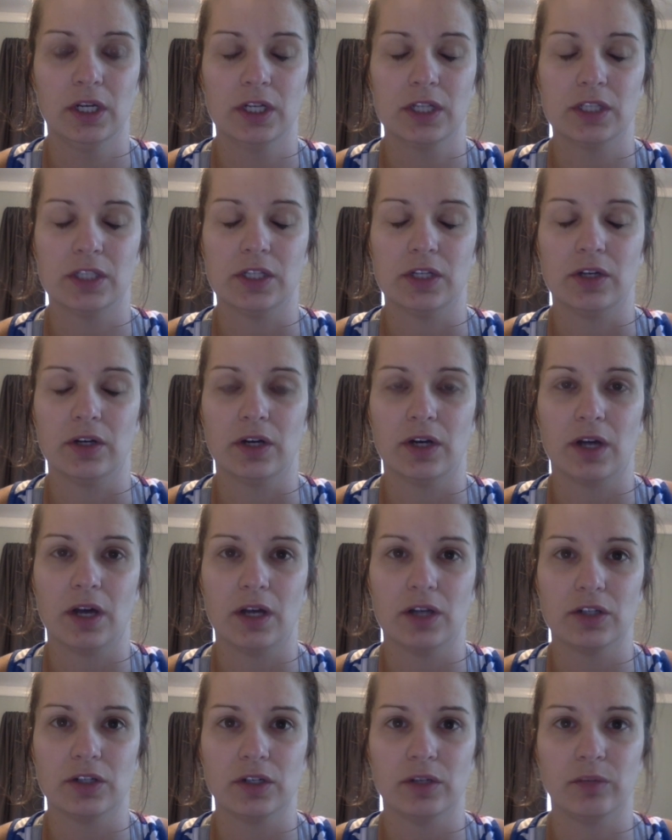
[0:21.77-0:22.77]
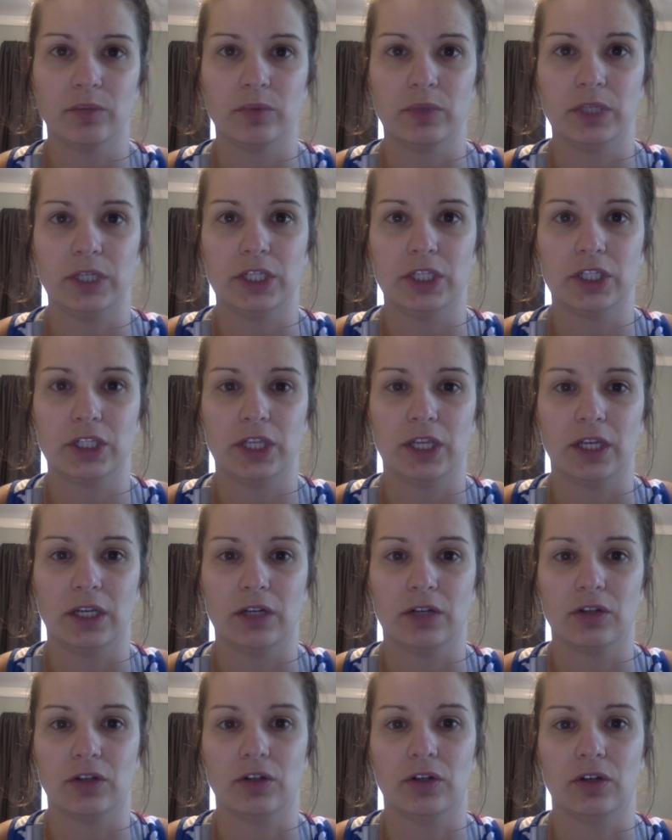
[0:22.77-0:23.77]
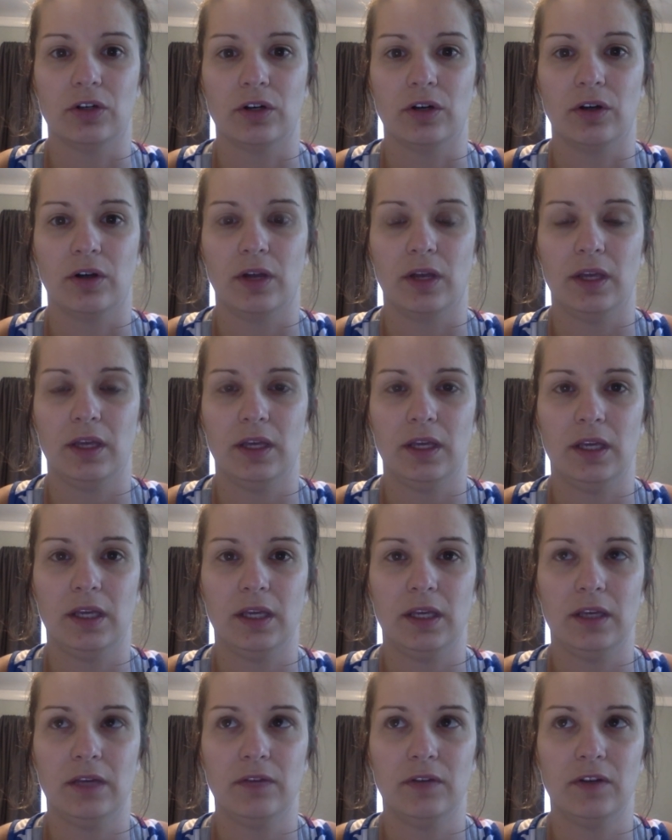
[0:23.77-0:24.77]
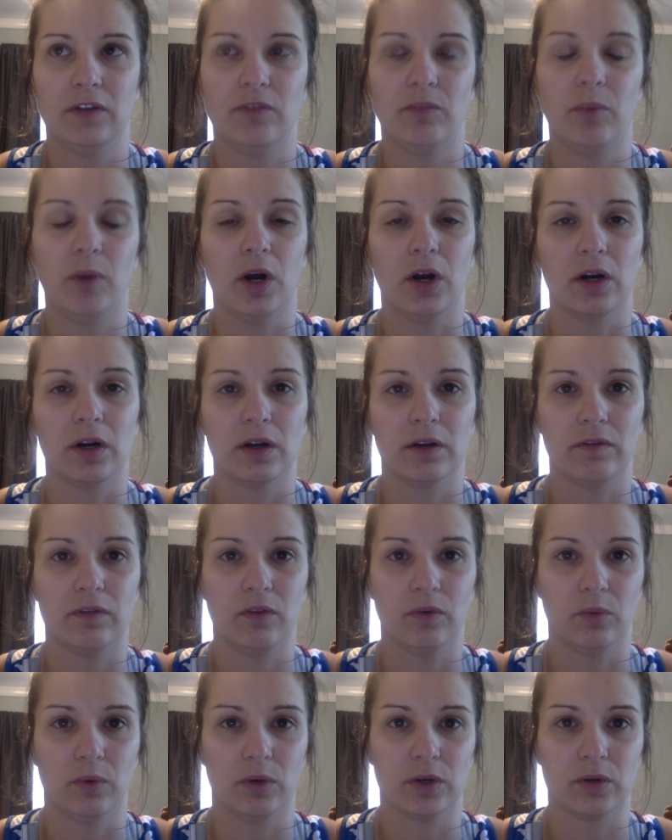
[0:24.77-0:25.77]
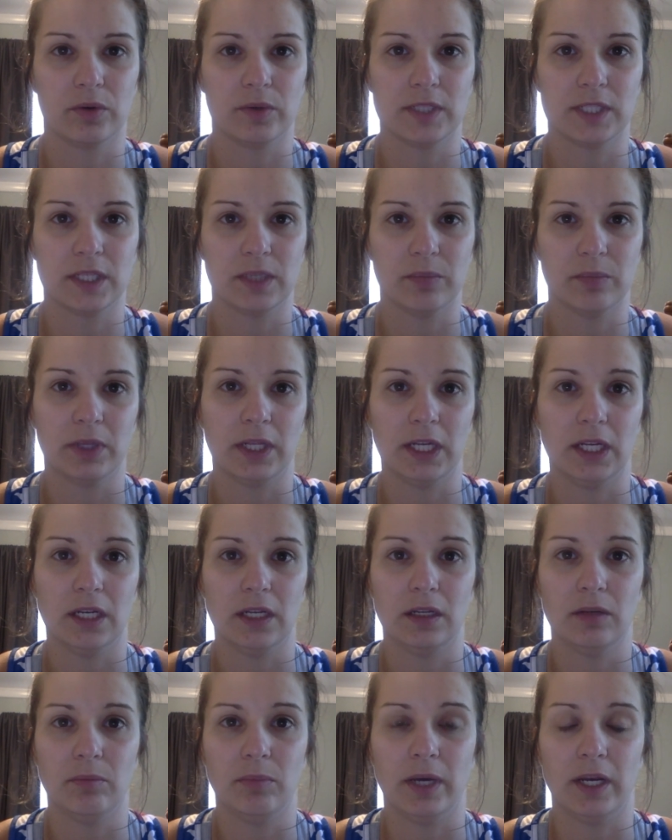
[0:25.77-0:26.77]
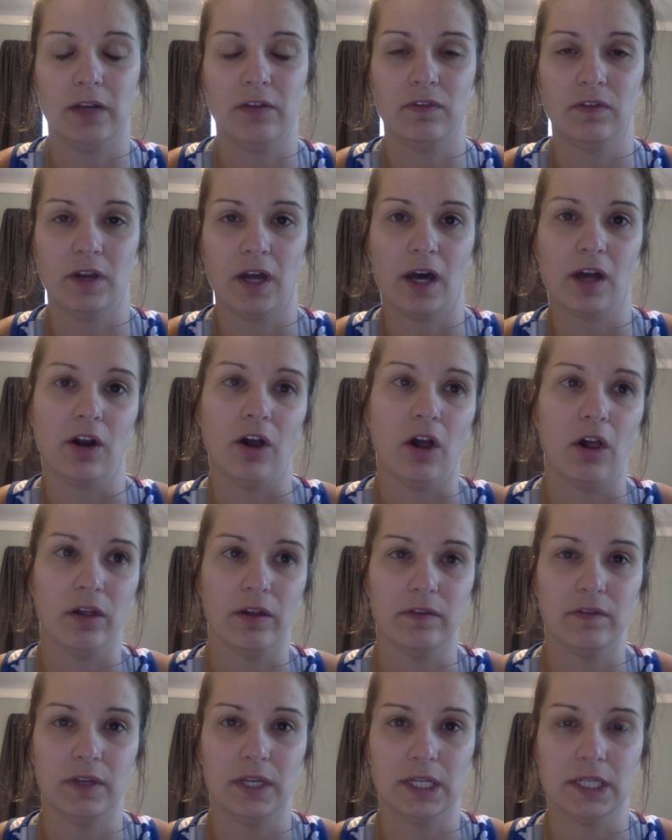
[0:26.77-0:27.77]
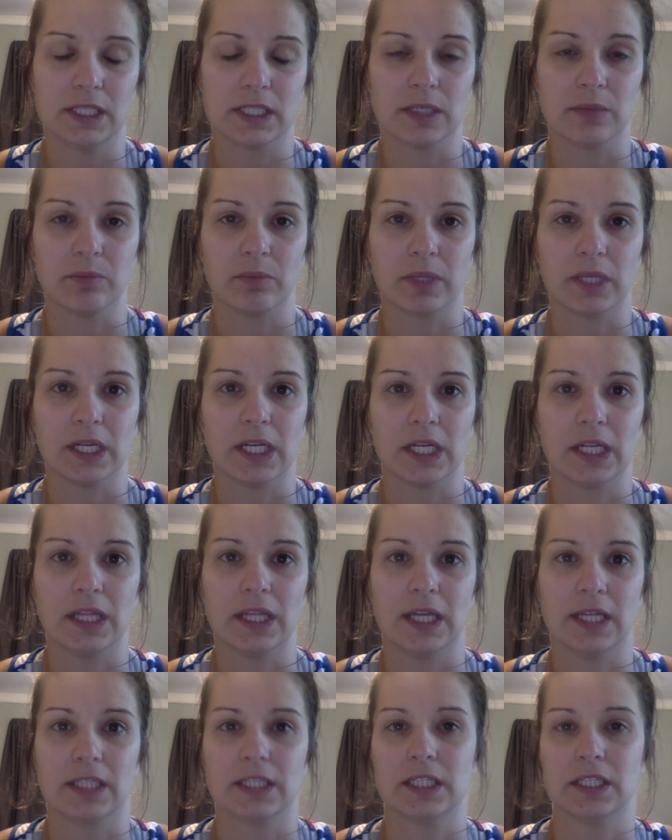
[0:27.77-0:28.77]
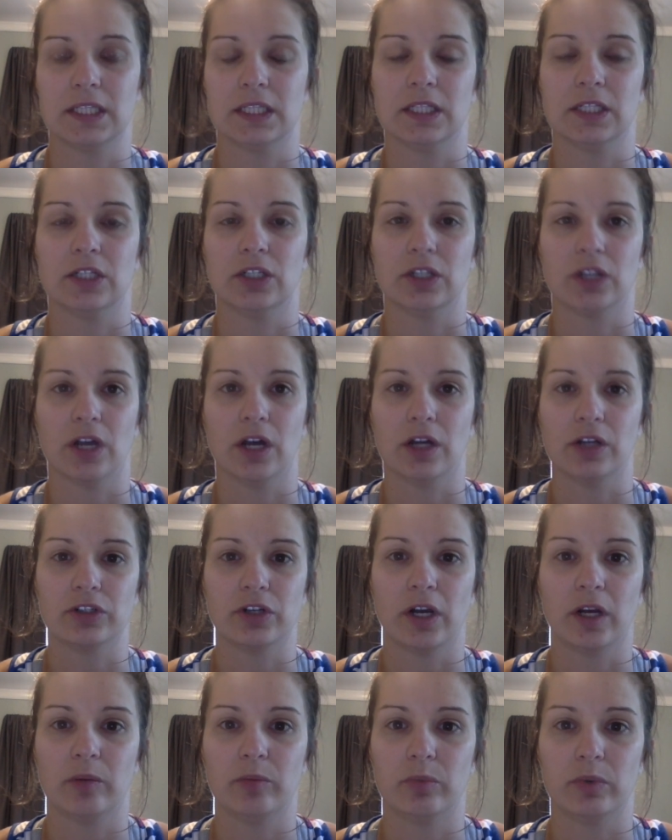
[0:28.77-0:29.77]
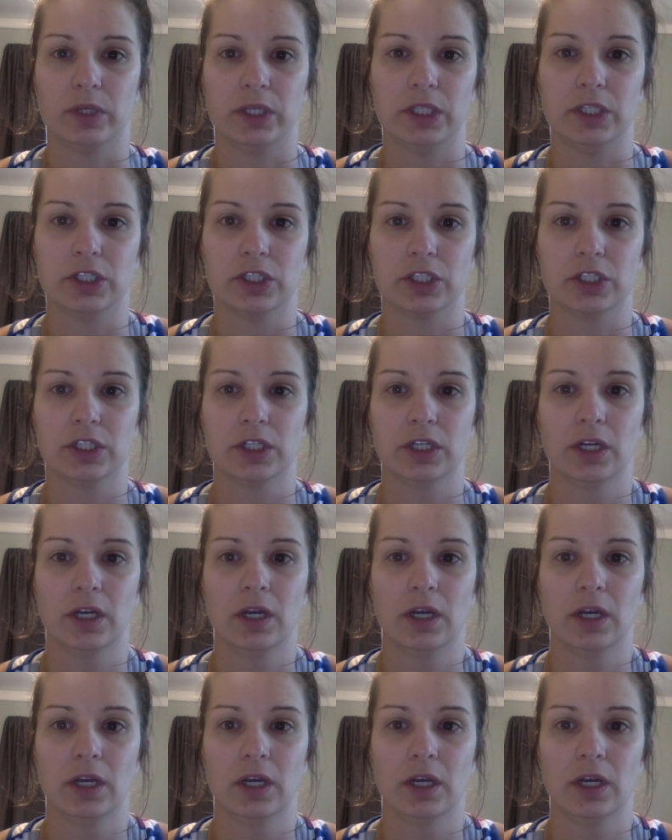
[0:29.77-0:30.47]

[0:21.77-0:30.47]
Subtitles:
So a contract breach can occur even if part of the work was completed, but if not all of it is completed, that's considered a contract breach.